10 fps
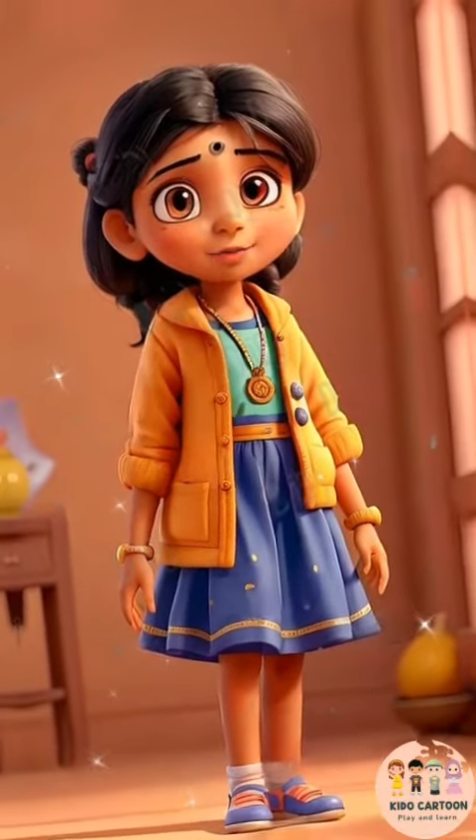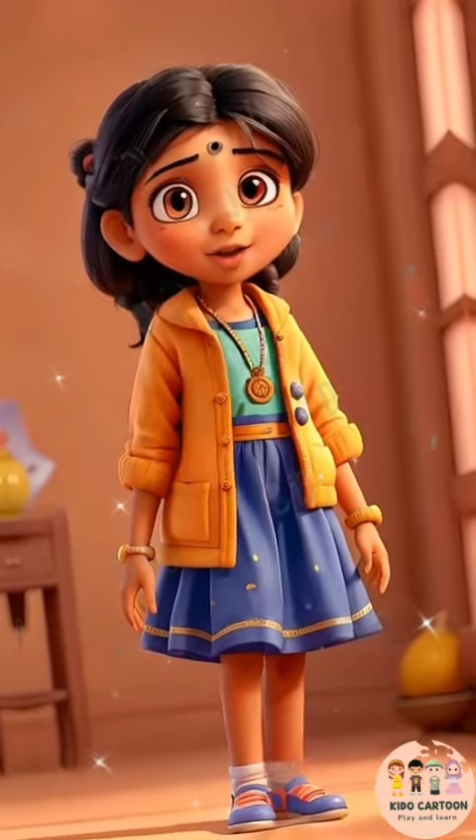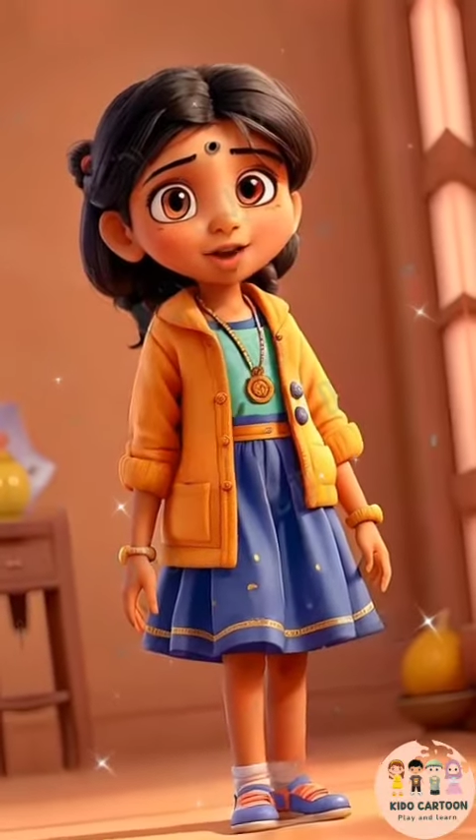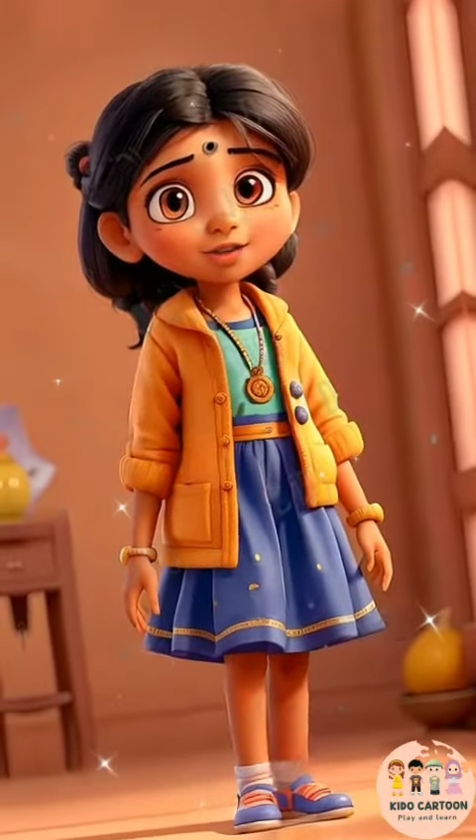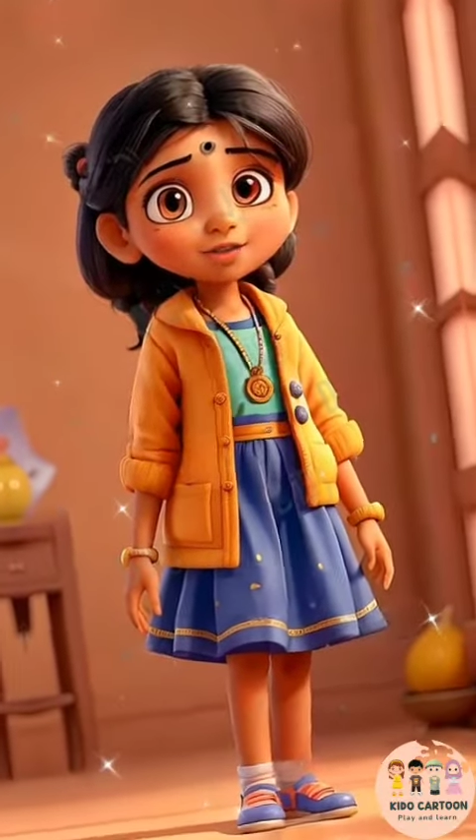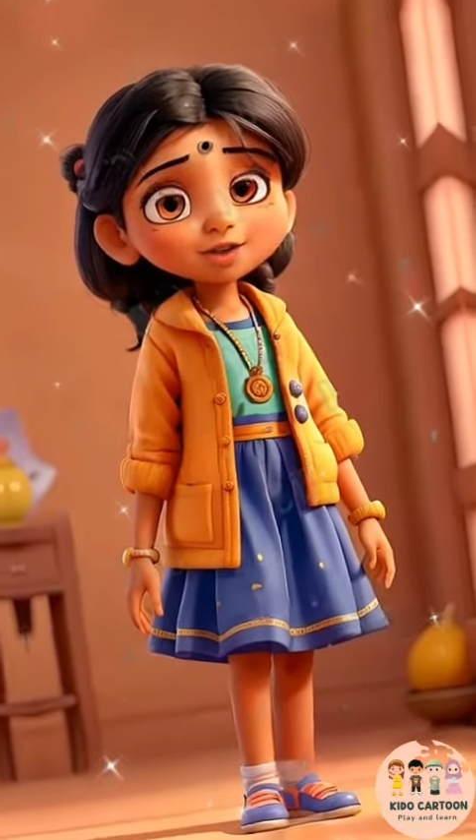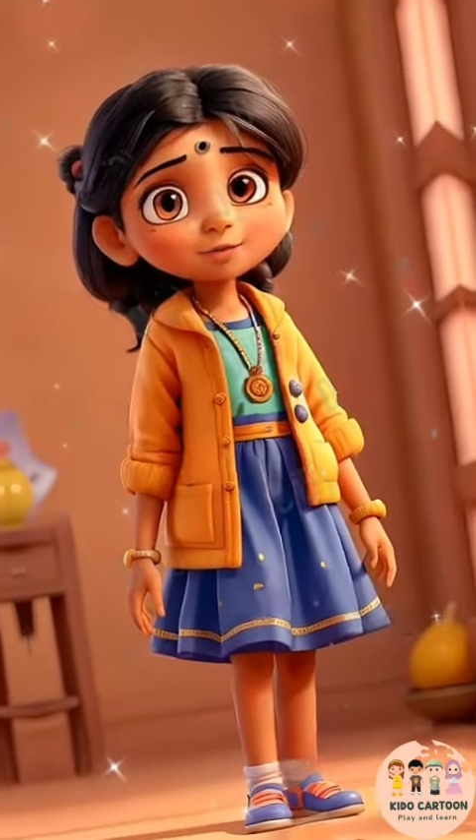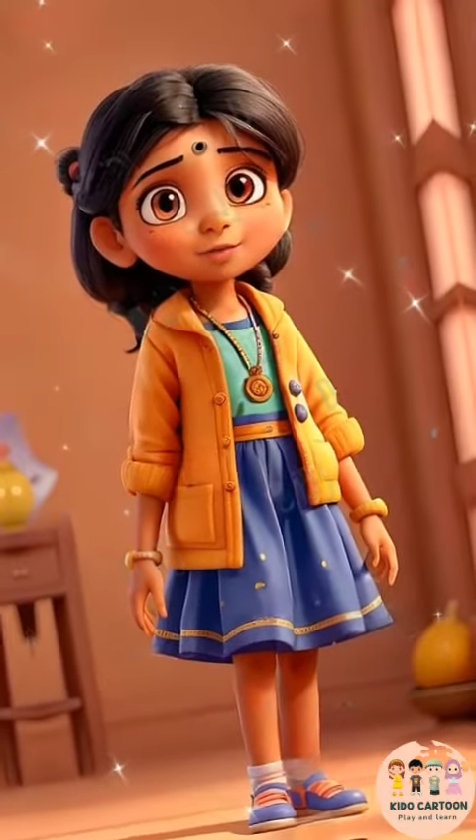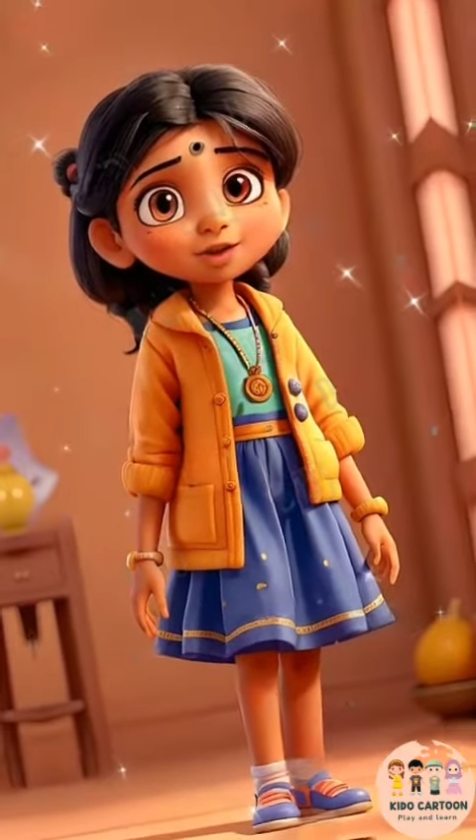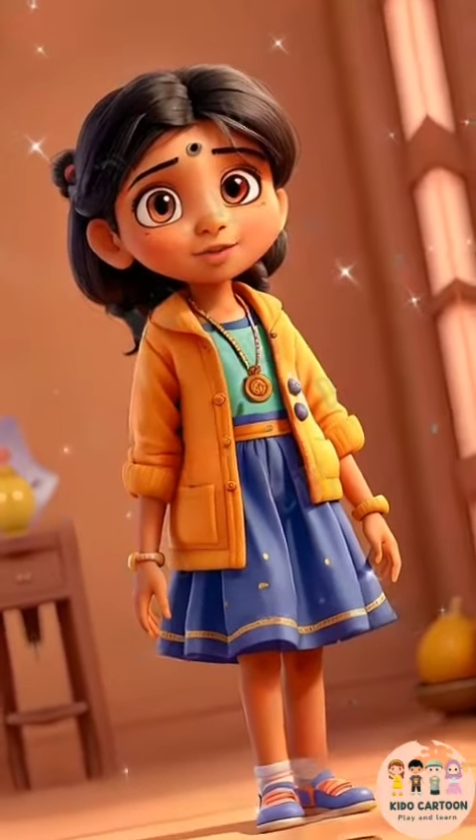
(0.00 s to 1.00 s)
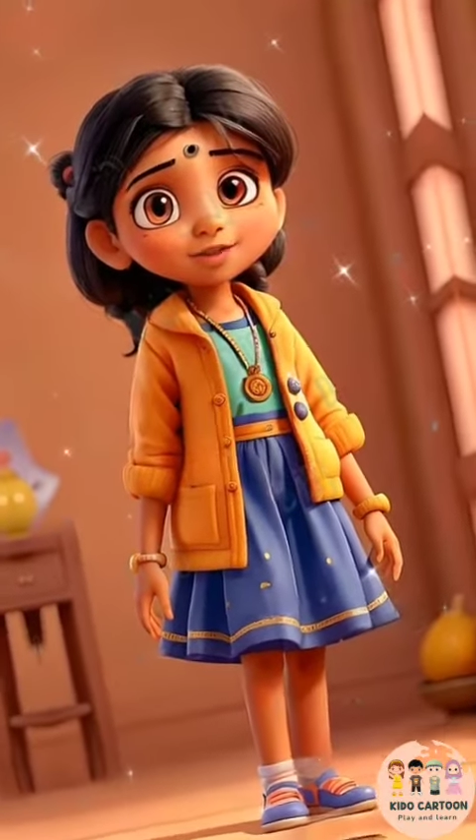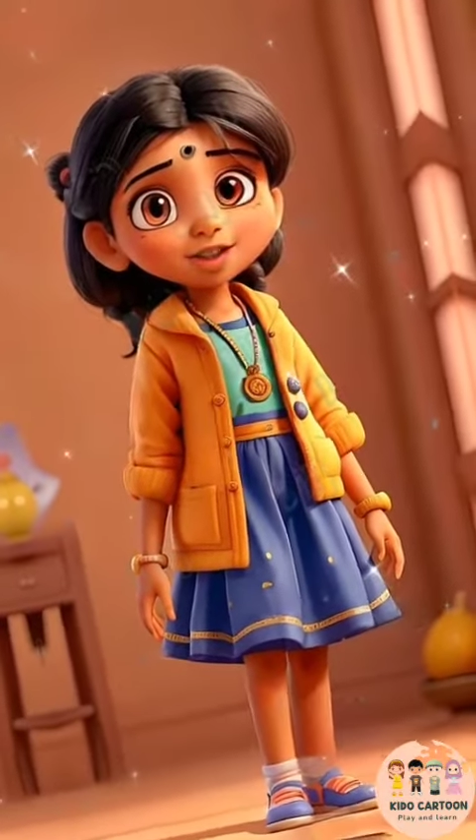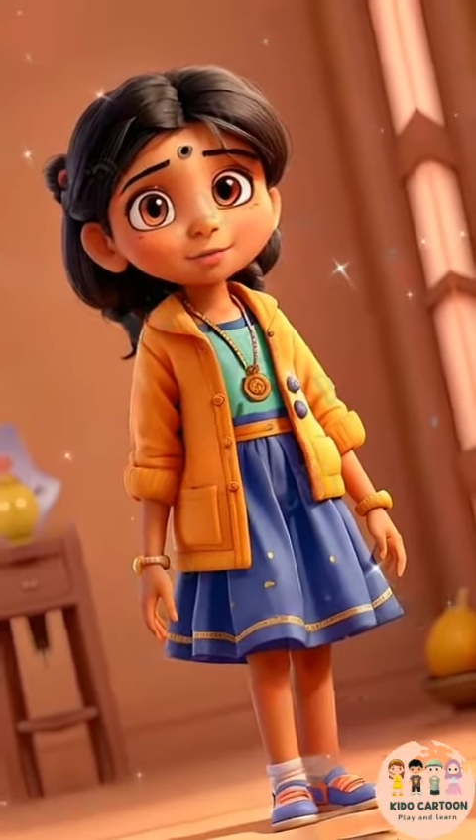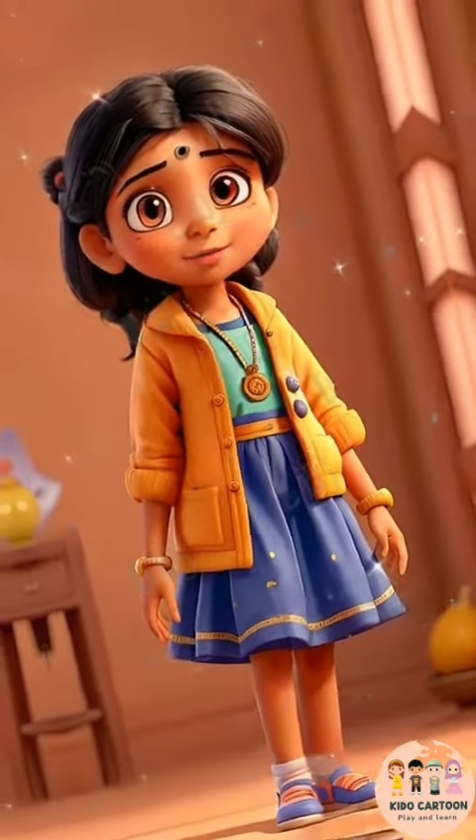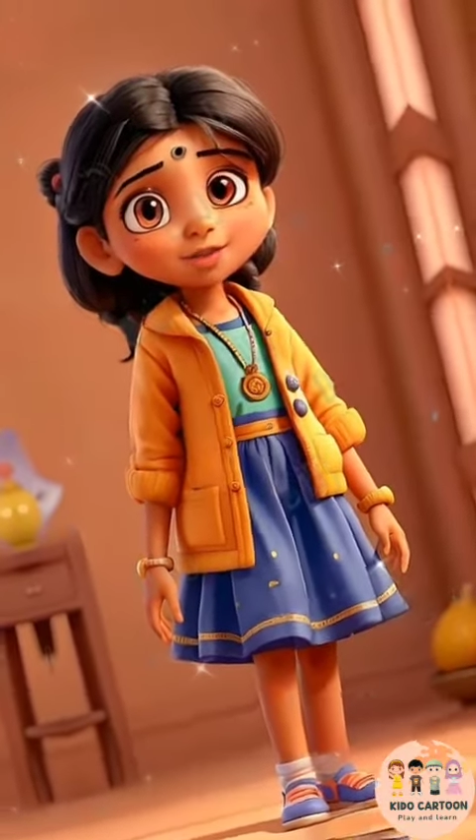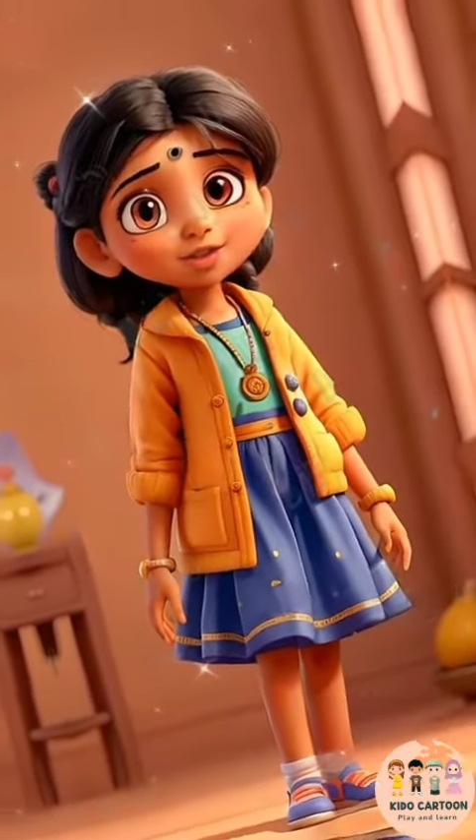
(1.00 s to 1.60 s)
but also for developing